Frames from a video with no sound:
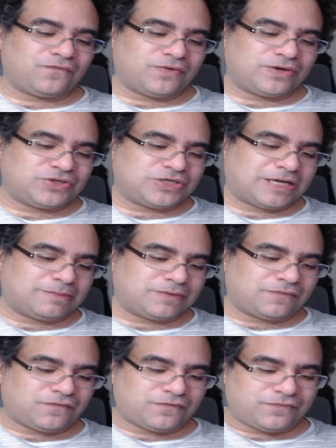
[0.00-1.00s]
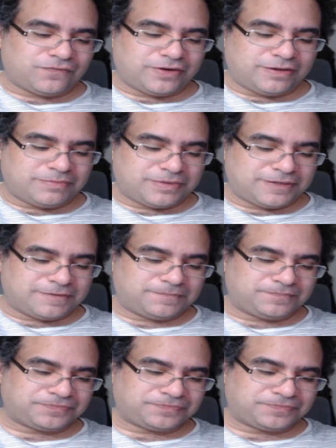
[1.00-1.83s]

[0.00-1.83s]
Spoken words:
four chapters for free, man.